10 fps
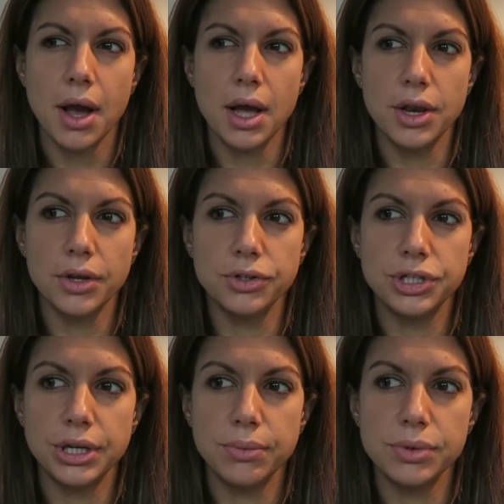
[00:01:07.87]
I know
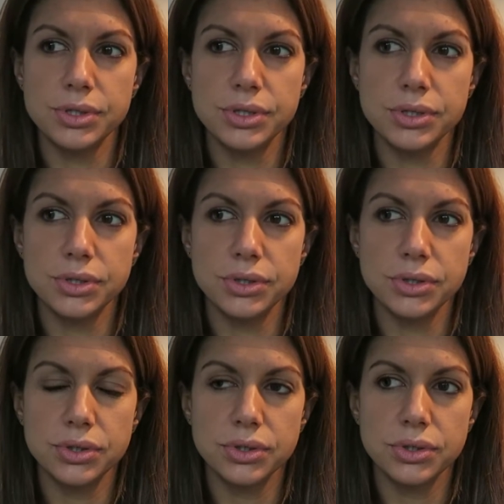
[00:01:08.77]
she was,
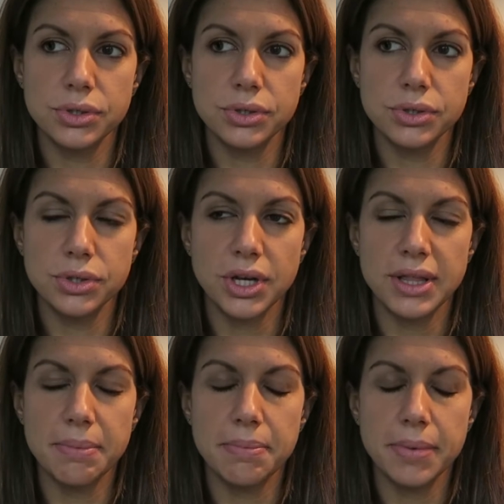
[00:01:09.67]
you
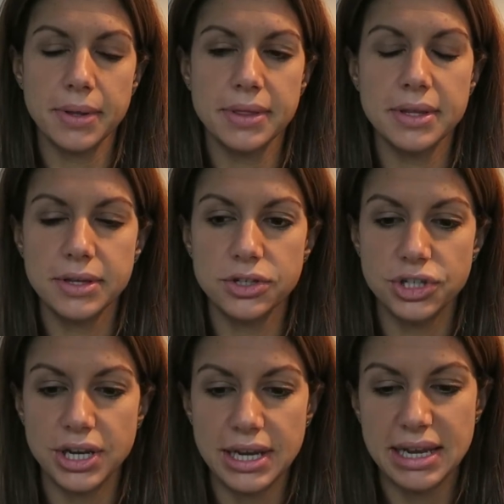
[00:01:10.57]
know,
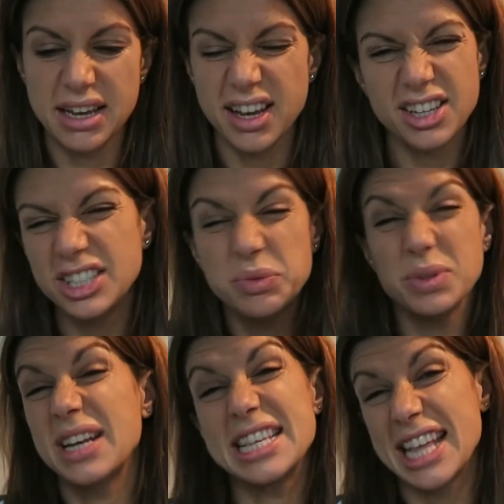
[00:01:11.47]
she she just
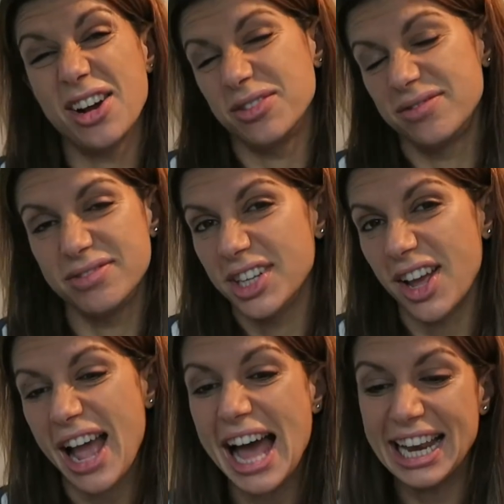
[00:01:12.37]
wasn't herself. You
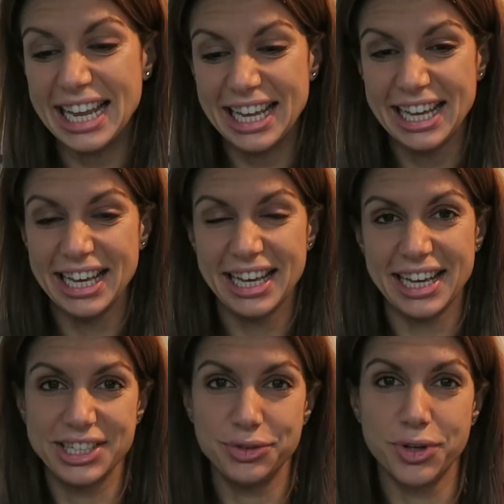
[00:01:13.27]
know, Ali,
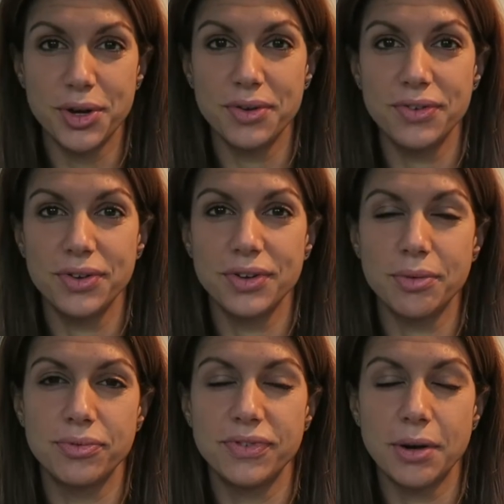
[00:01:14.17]
as you'll know if you're
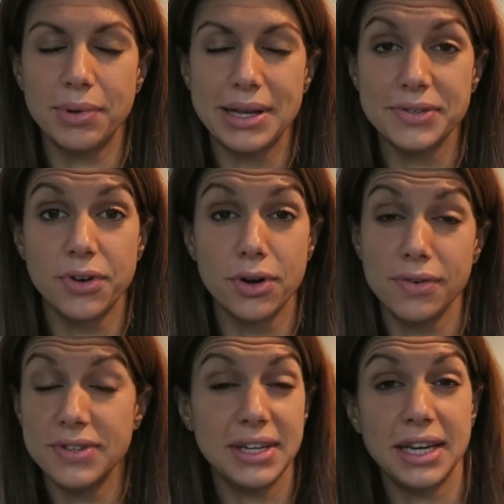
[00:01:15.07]
a Up All Hours follower,
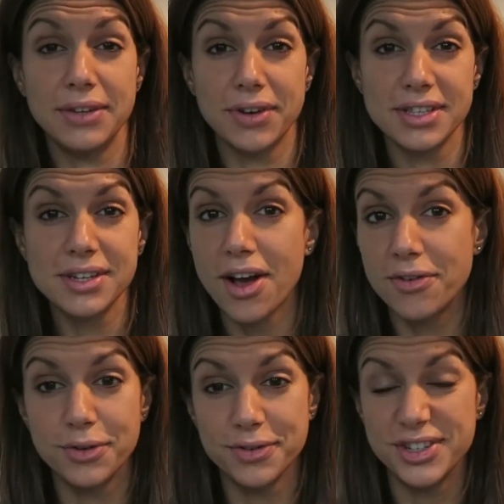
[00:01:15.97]
if you've seen any of our
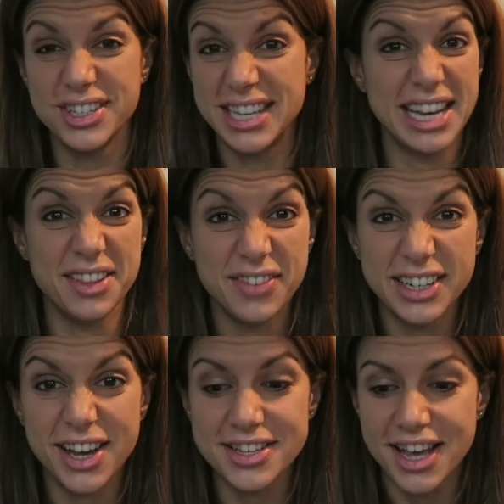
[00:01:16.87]
stuff or if you just see any of the
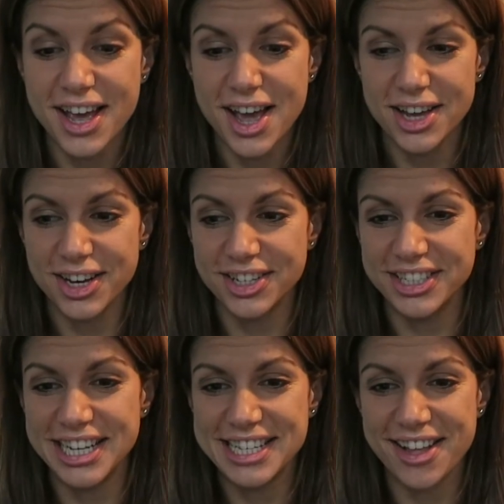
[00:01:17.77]
videos, you know,
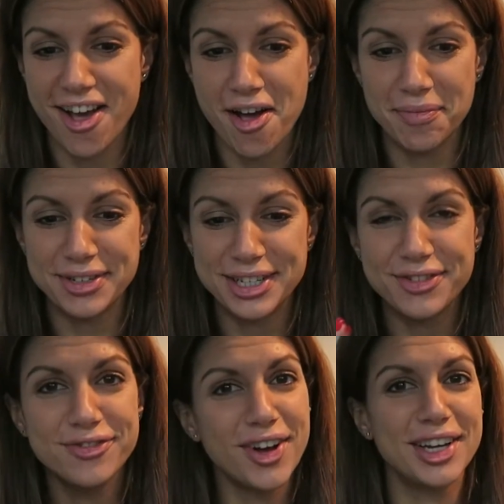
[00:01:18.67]
she's um,
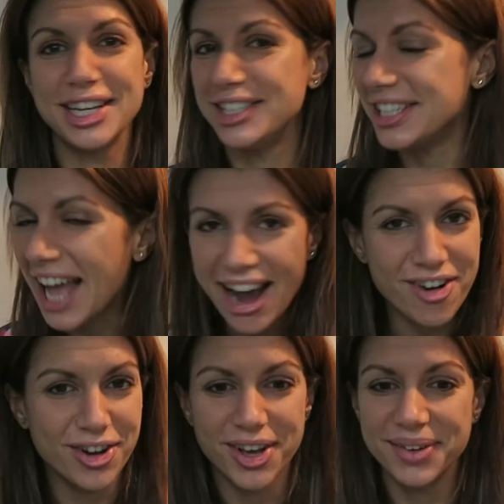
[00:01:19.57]
she's funny, she's
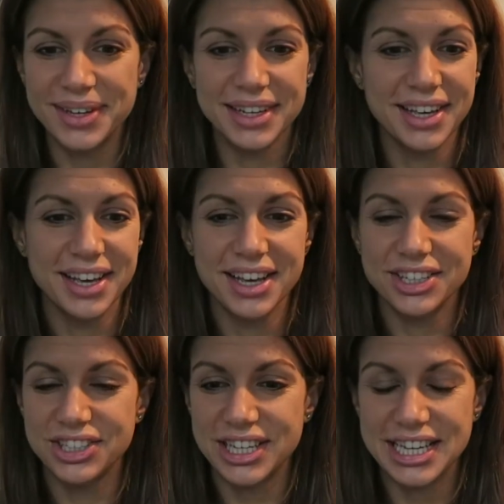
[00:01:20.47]
outgoing,
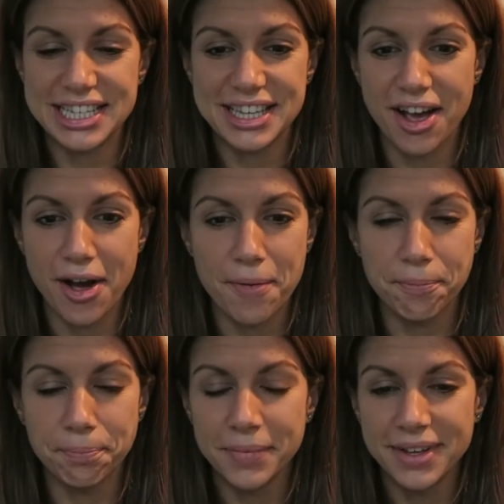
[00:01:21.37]
she's
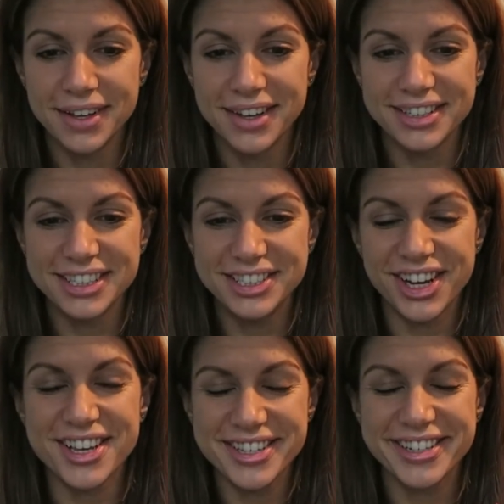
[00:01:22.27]
um, she's
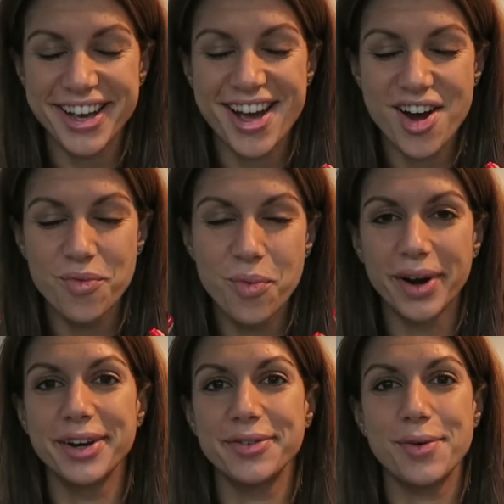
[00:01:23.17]
just a
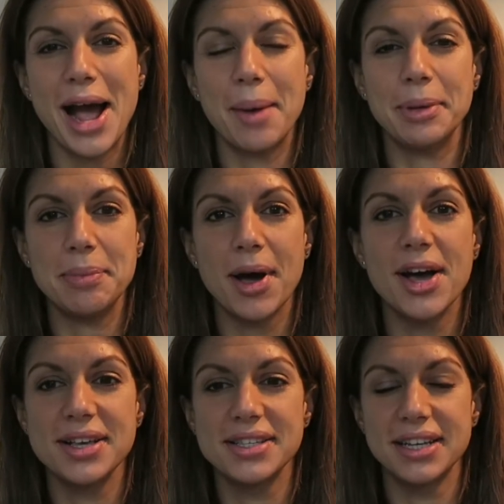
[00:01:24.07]
wonderful, happy
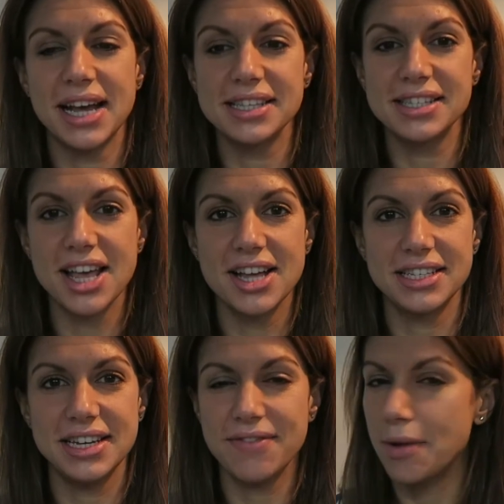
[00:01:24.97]
person, and
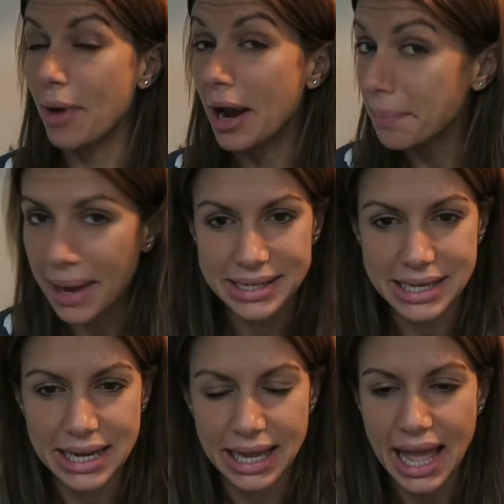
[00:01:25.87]
certainly very
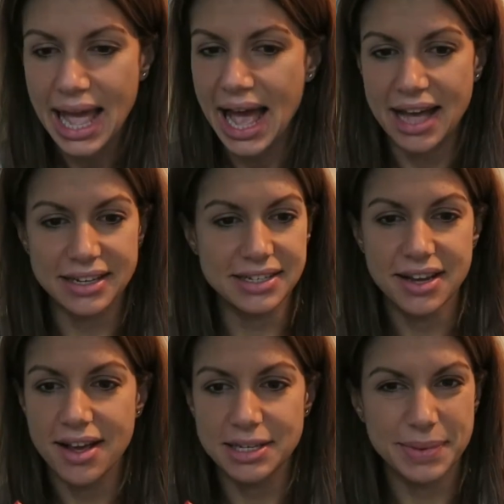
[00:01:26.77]
pragmatic and
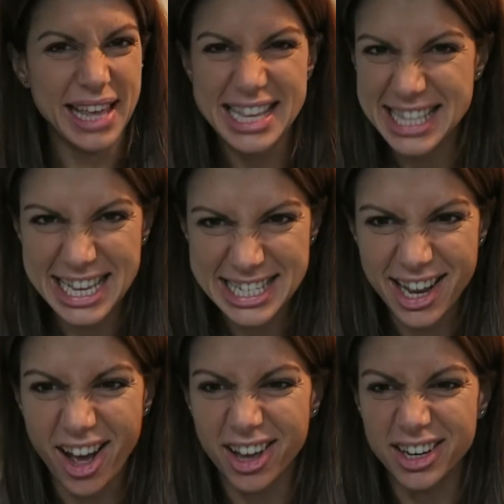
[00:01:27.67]
someone that gets things
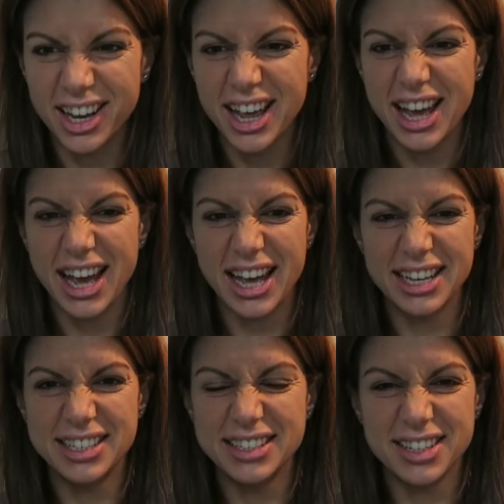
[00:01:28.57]
done.
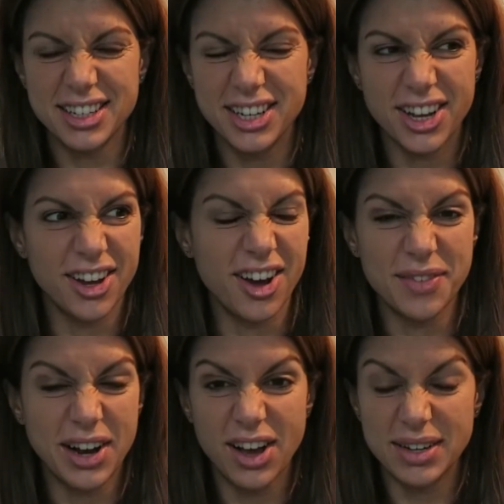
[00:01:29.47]
And, you know, I
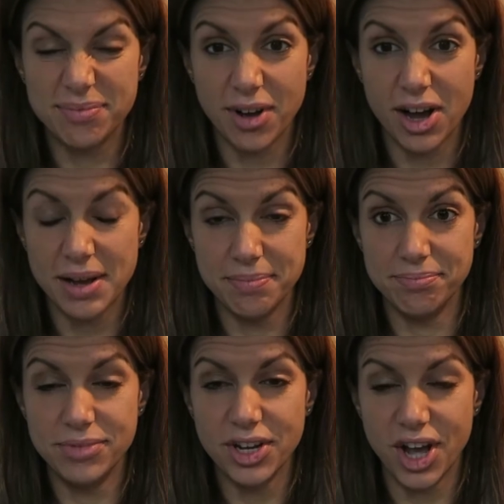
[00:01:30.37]
mean, I, I
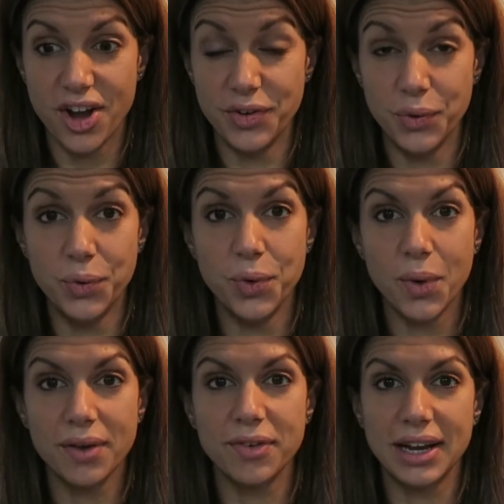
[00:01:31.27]
look at her in awe,
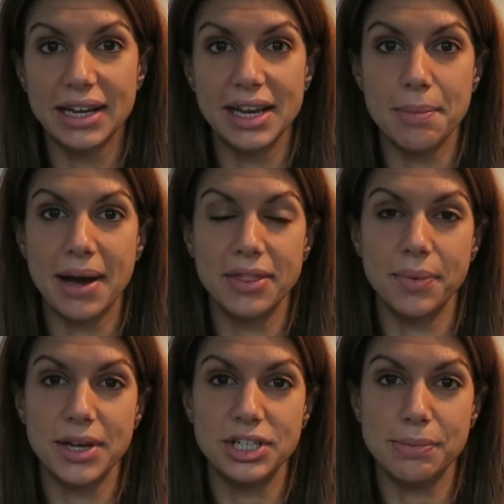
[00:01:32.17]
quite frankly, about the
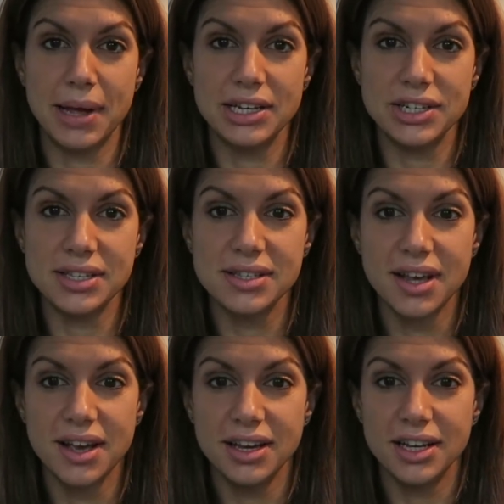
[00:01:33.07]
way she manages,
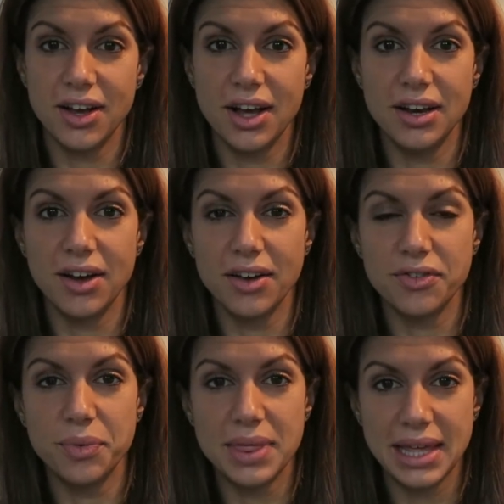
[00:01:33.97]
you know, her
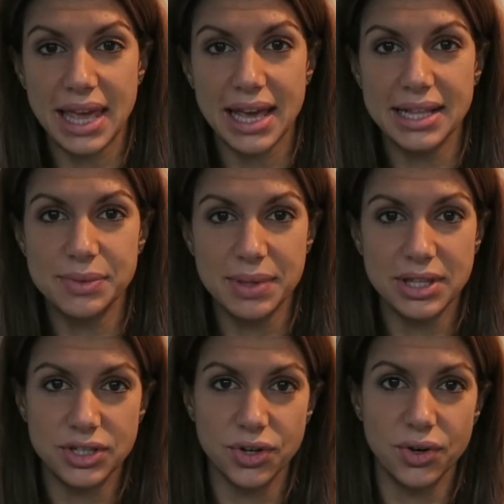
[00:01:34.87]
life with the kids, with
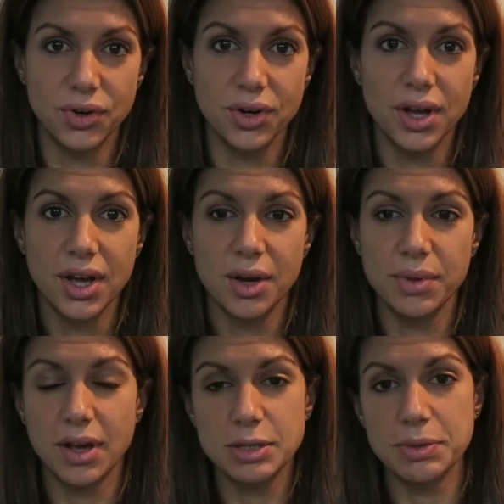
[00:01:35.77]
the dog,
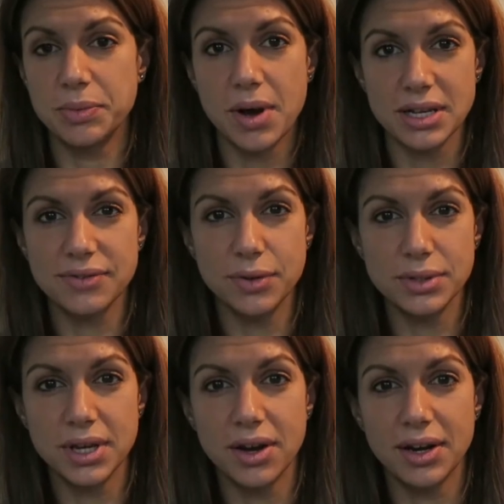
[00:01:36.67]
with her husband that works full
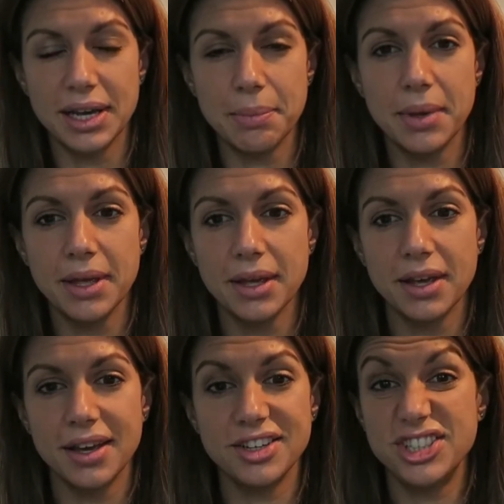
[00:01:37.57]
time.
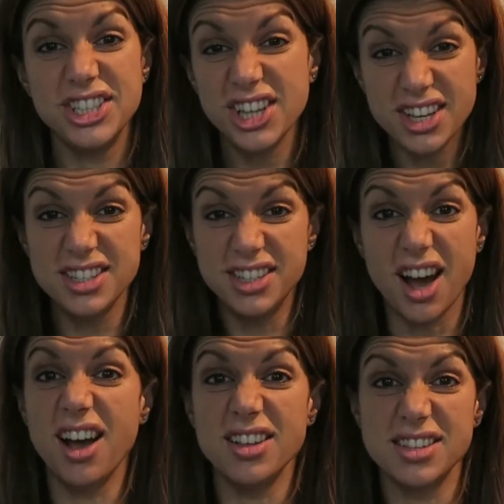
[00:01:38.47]
And she just
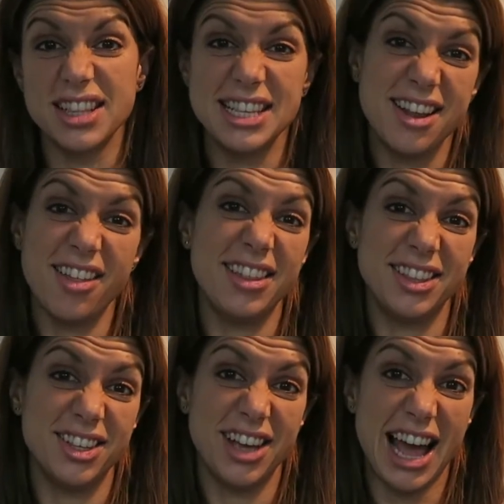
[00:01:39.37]
does, and there's
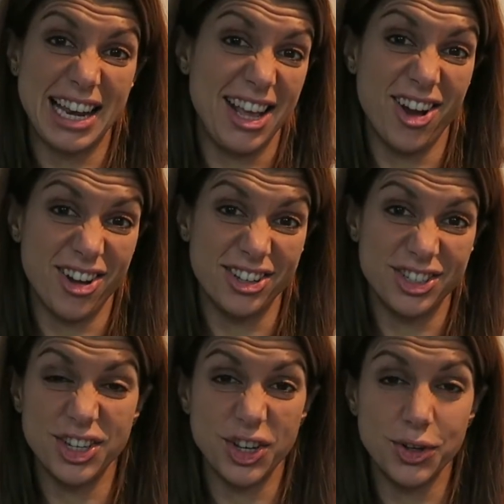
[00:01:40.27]
nothing that Ali
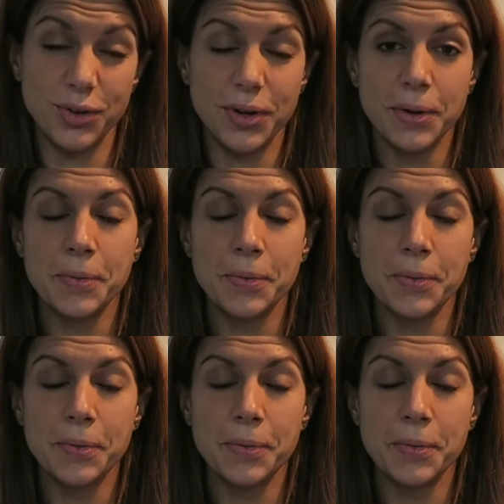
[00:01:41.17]
can't do.